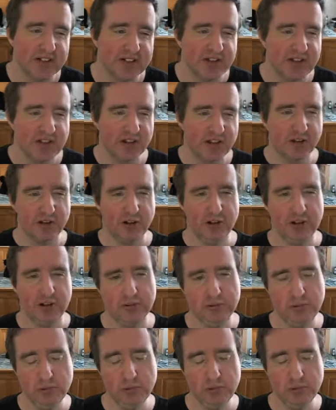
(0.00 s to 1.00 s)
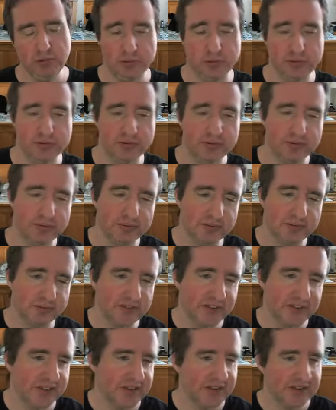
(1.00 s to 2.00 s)
So, whew.
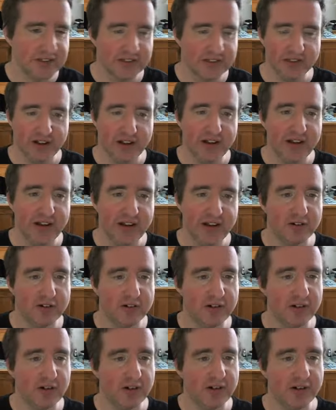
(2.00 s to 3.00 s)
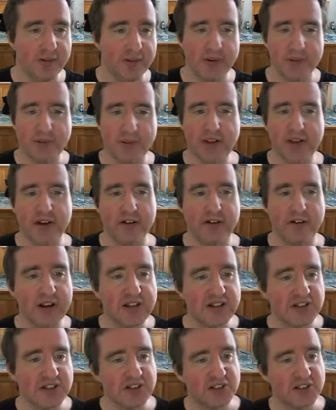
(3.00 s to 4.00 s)
So how y'all doing? I mean, we had a
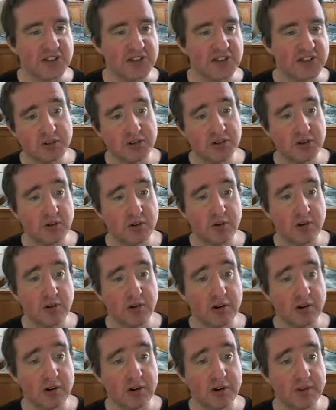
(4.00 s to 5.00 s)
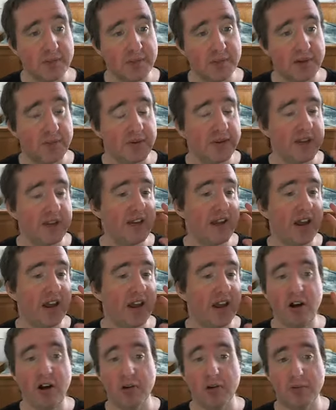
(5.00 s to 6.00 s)
crazy snowstorm. I mean,
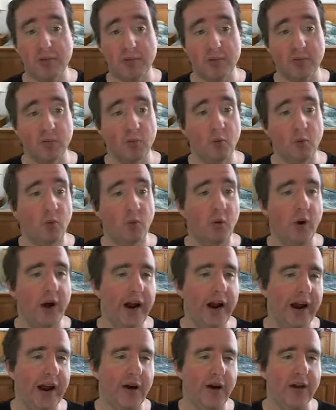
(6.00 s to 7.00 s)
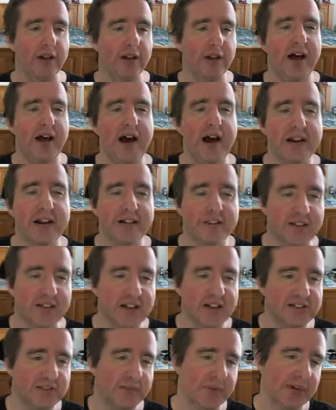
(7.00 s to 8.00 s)
oh, wow, a lot of
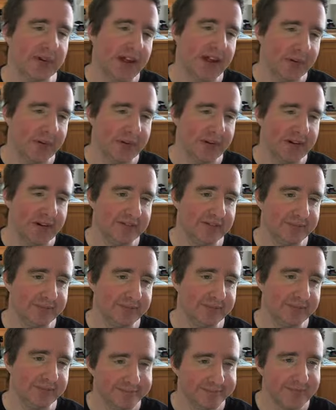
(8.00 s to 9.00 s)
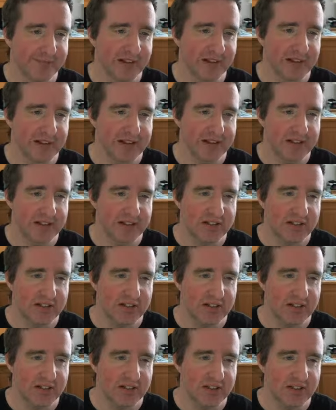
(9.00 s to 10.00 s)
things have been happening.
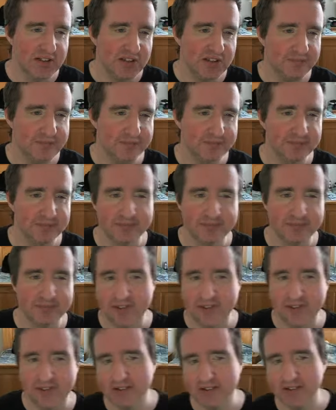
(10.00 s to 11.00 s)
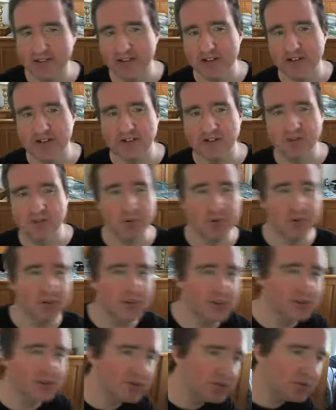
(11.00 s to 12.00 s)
So, and uh, as per
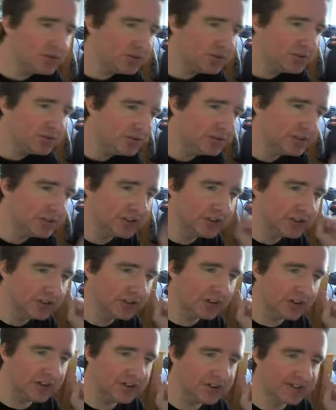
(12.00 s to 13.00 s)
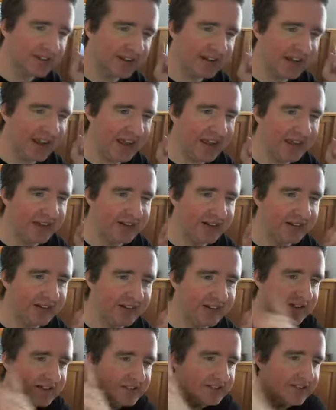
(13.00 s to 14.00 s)
usual, look, it's a cat
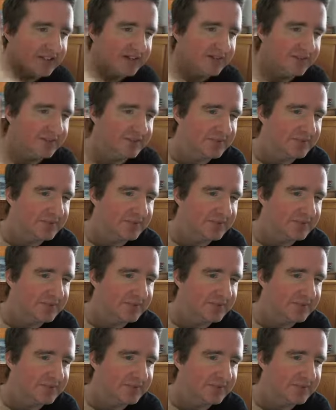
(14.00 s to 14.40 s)
cleaning itself.